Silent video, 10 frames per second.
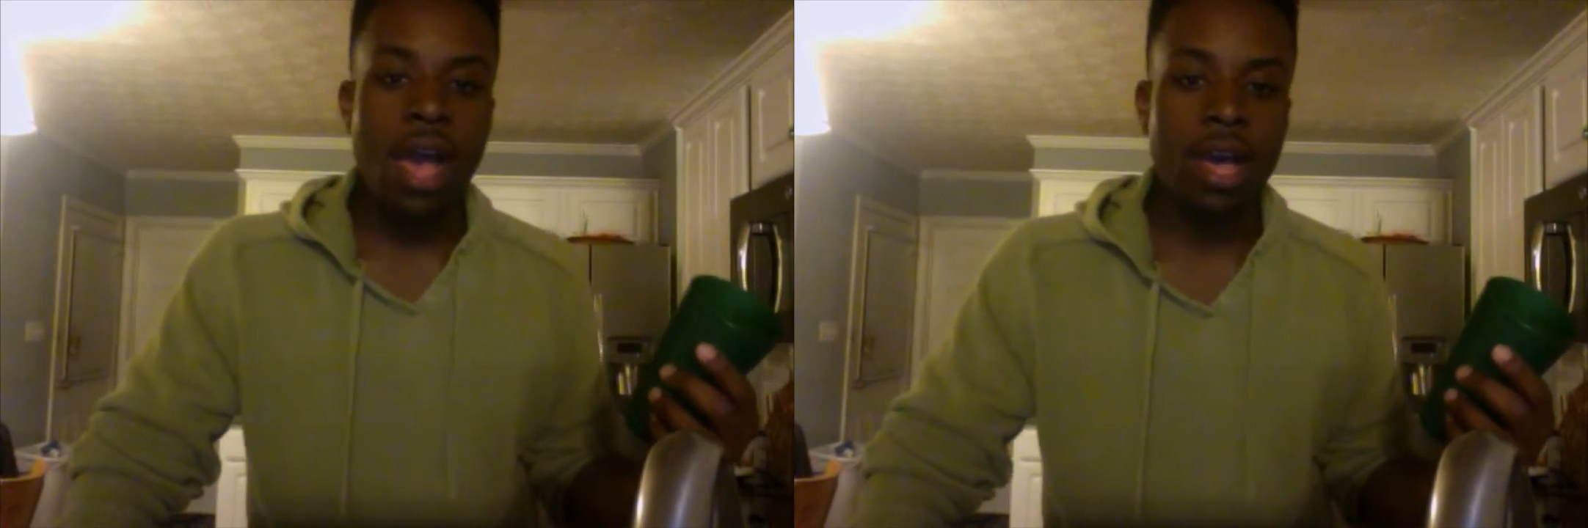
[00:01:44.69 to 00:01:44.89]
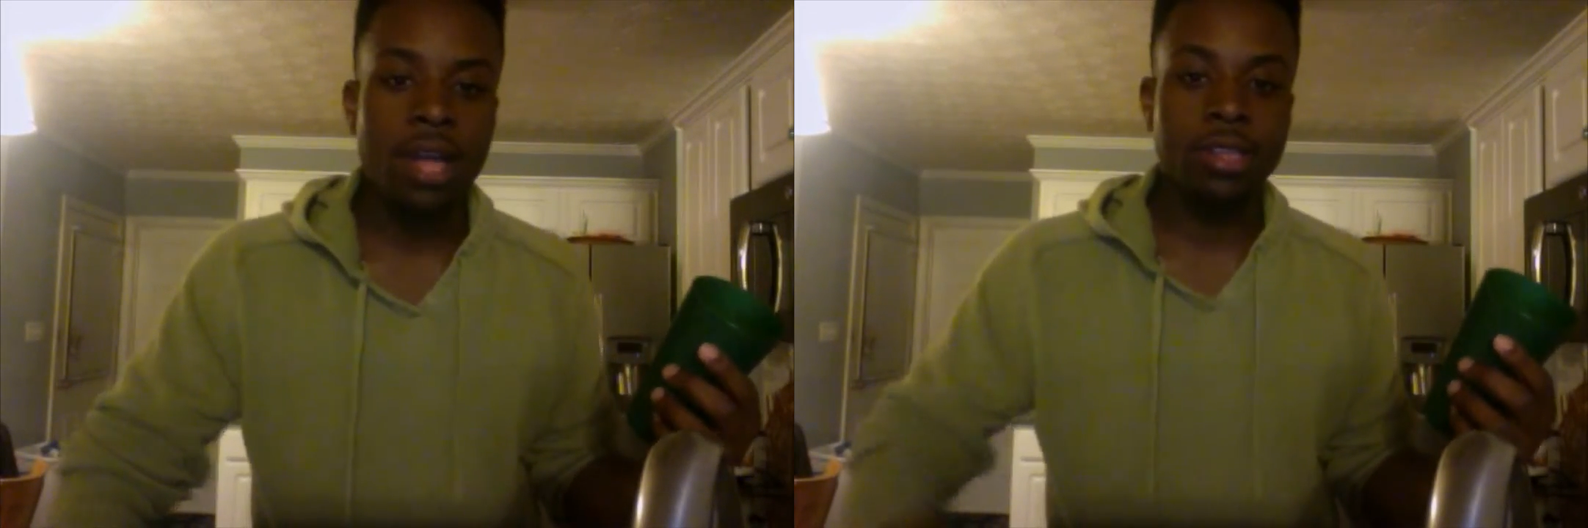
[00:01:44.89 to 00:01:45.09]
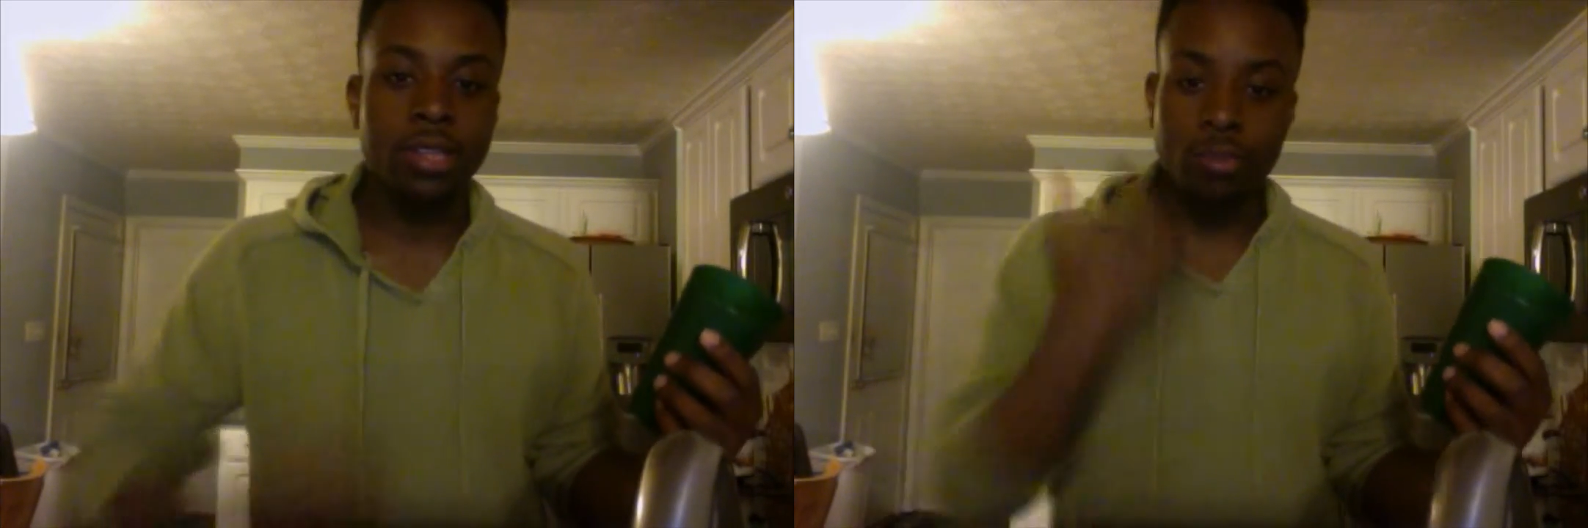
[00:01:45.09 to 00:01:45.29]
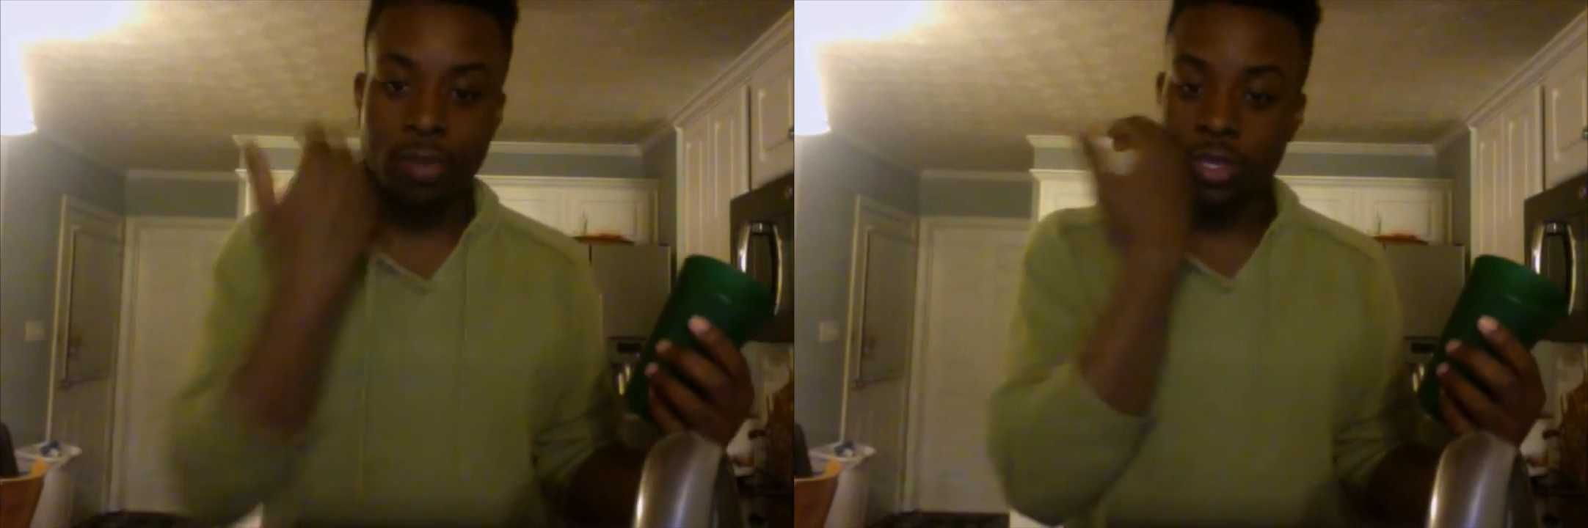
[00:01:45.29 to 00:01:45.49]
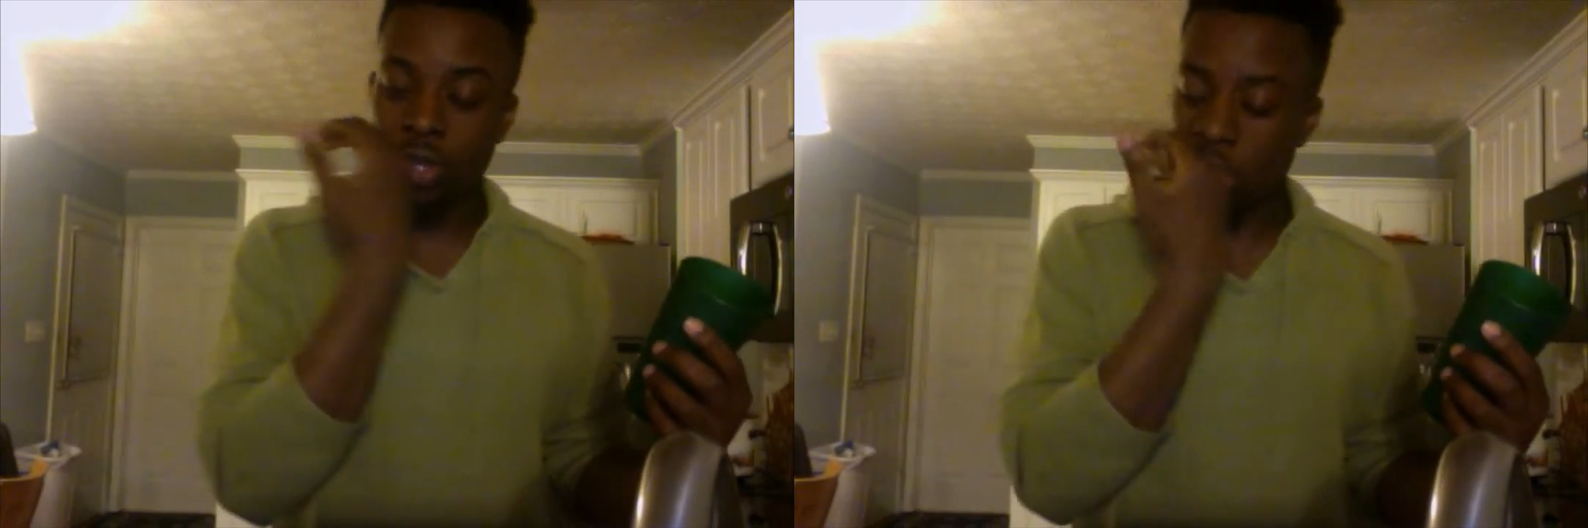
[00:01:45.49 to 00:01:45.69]
At the end to make
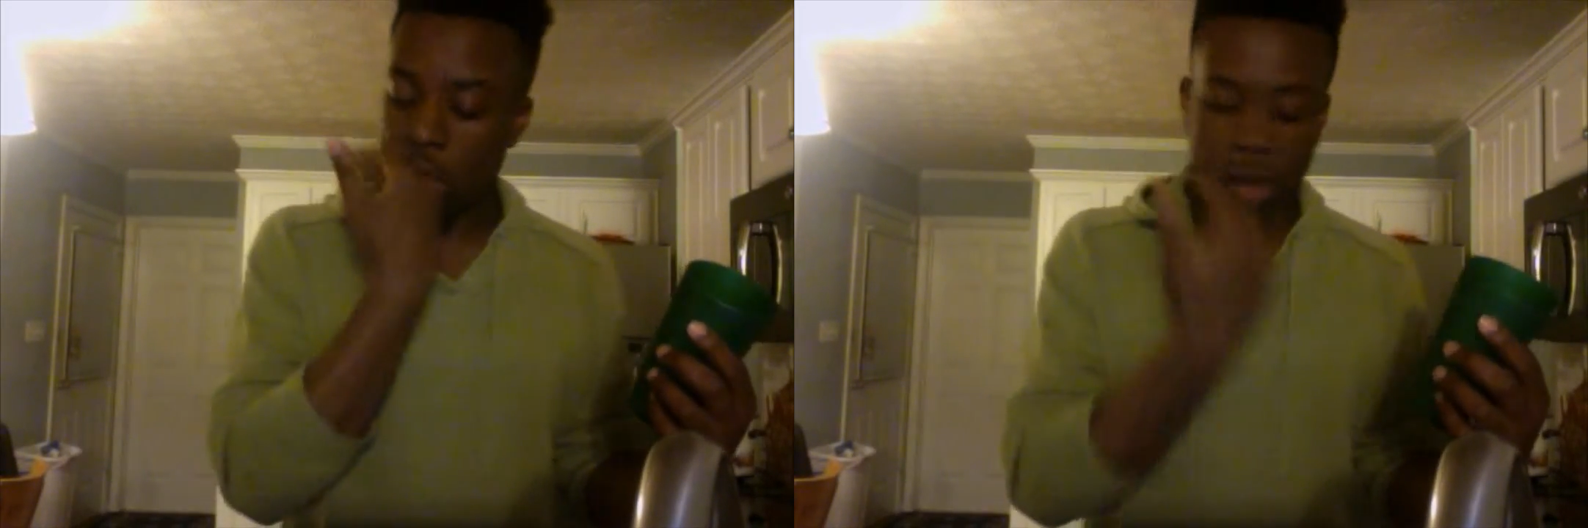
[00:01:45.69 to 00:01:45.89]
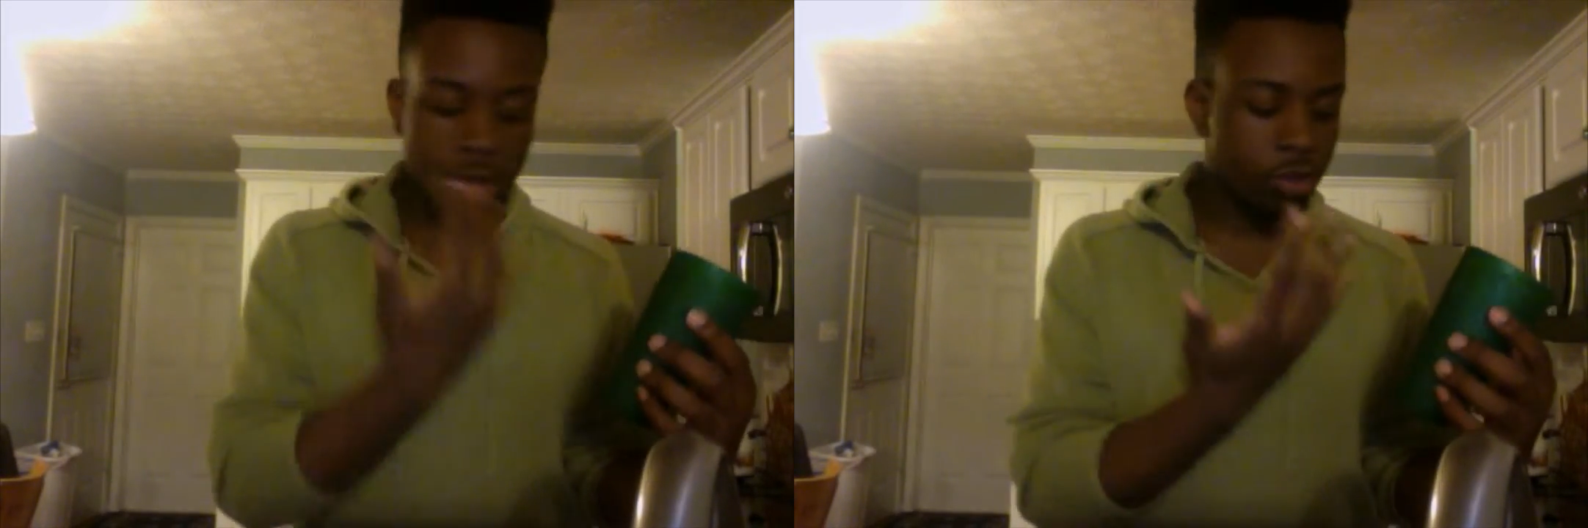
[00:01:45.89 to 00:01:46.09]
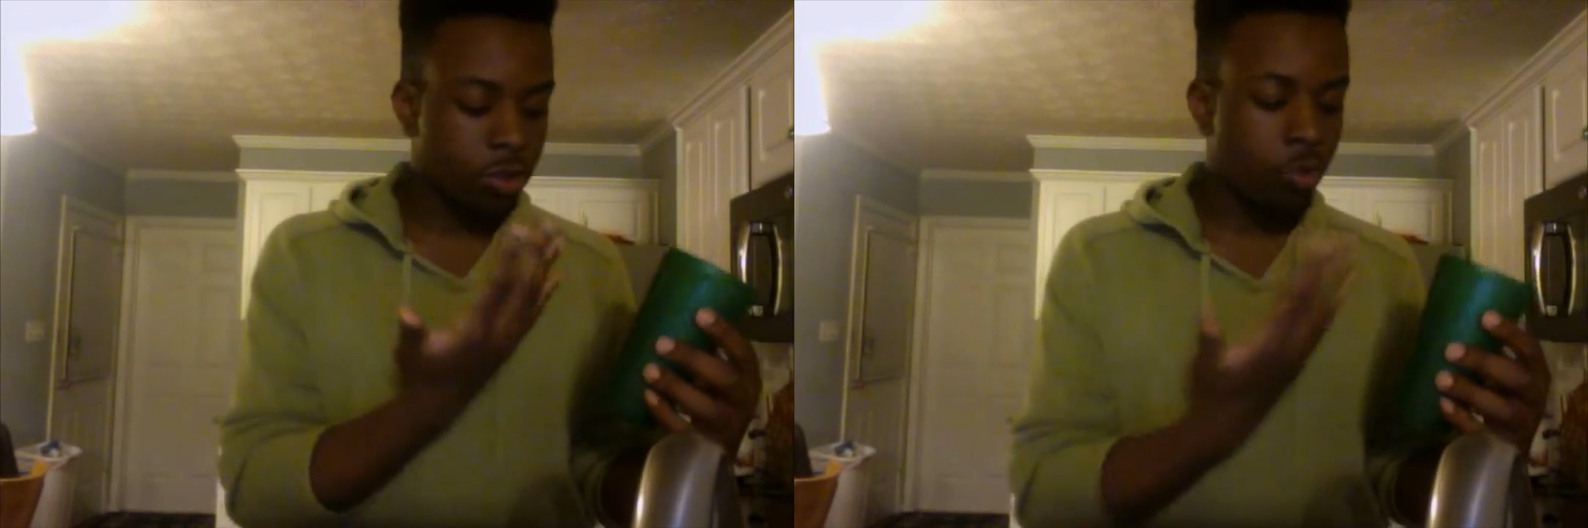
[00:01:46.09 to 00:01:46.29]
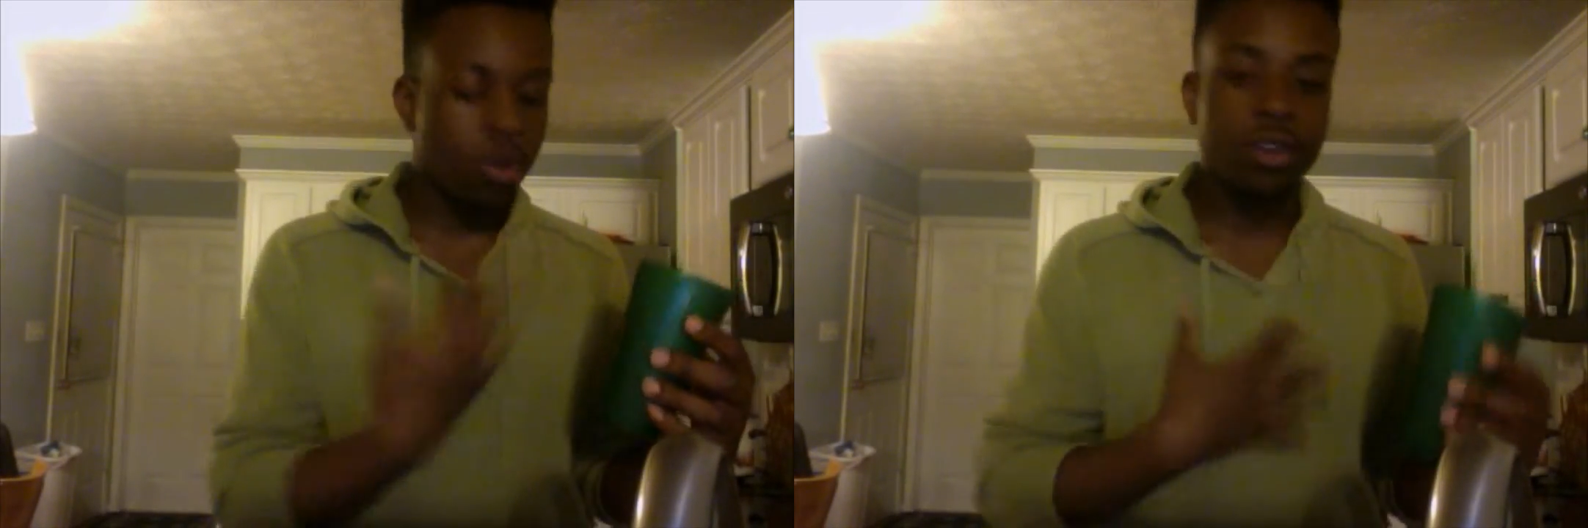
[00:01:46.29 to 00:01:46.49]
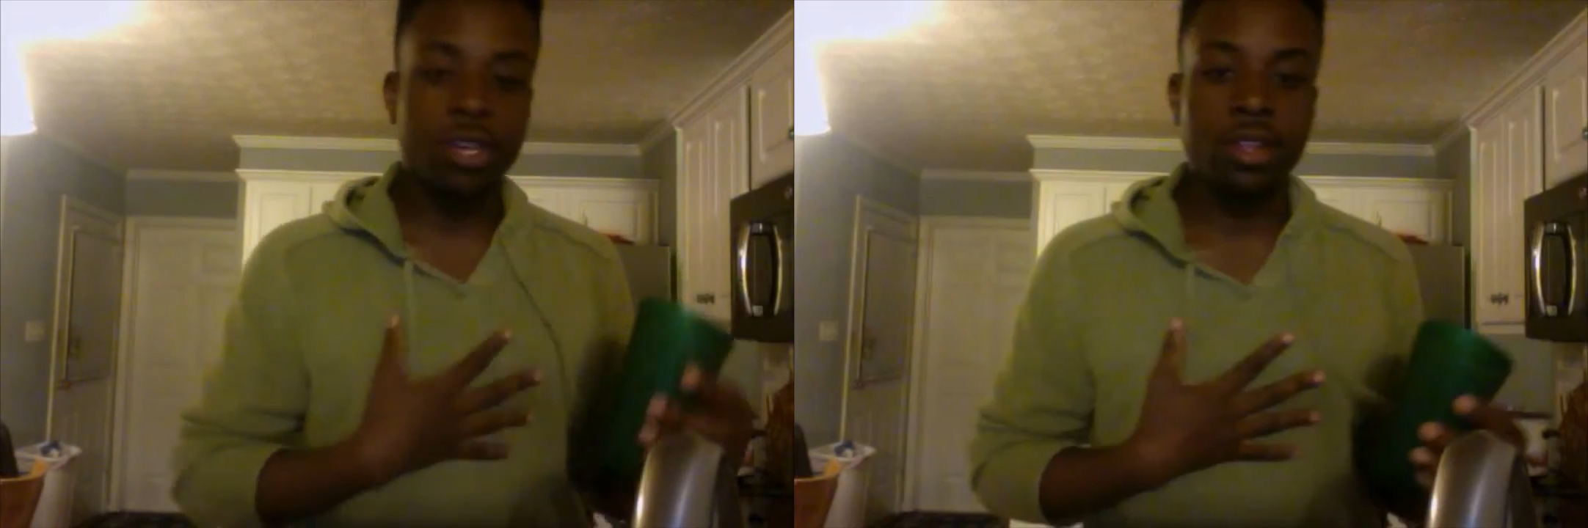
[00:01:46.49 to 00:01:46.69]
sure all the
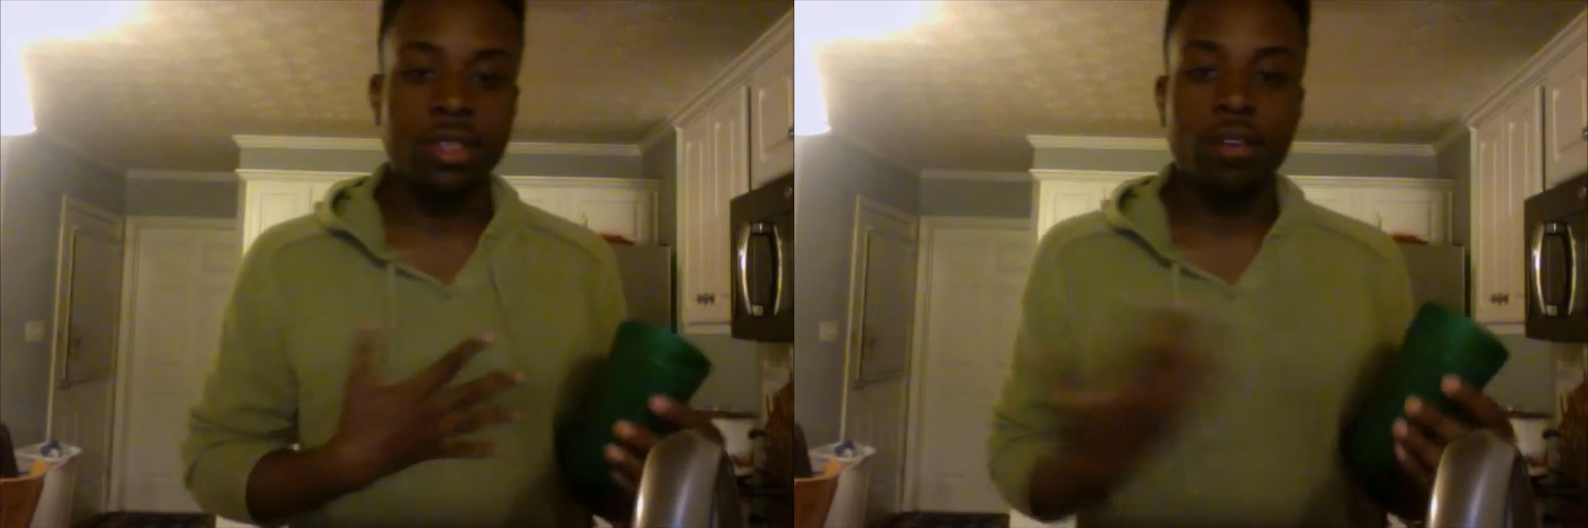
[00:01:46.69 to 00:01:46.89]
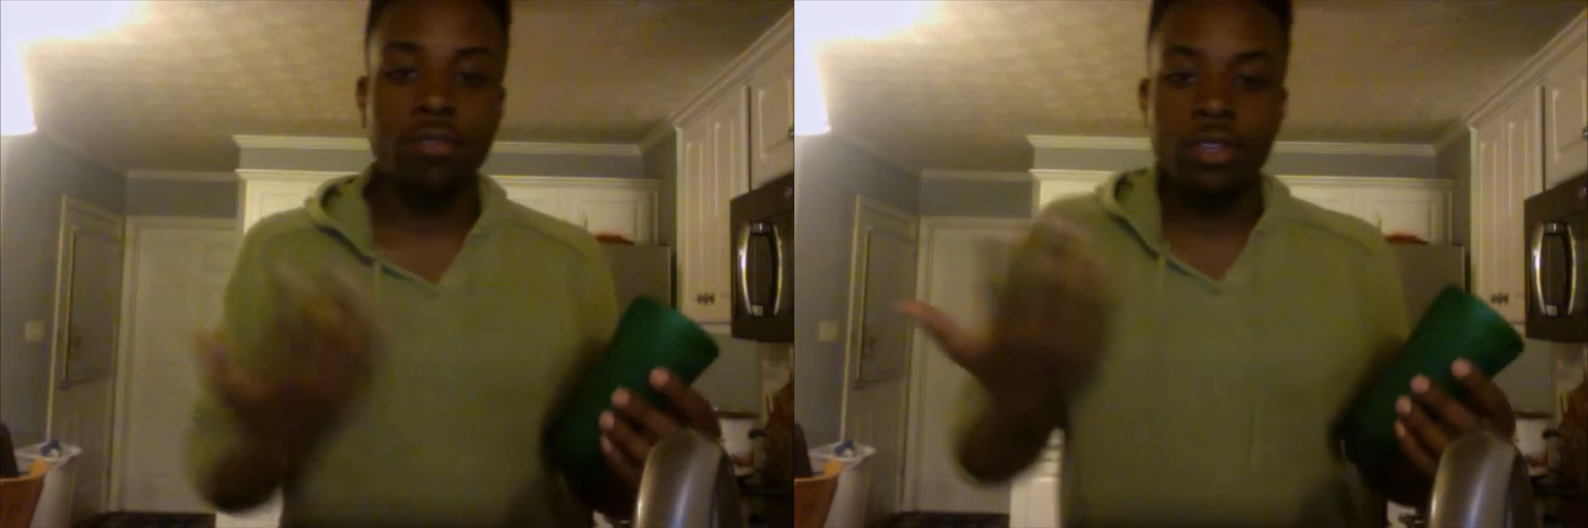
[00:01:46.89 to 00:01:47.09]
water gets out of you,